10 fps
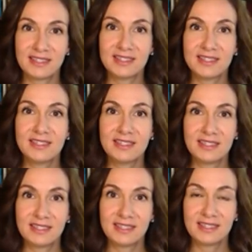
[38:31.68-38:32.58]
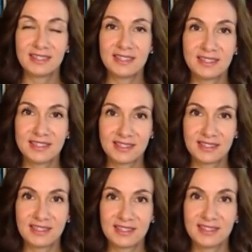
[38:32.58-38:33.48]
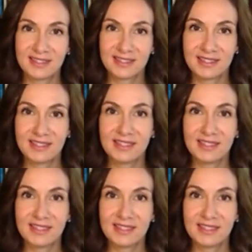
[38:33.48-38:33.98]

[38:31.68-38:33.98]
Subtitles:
This person isn't speaking.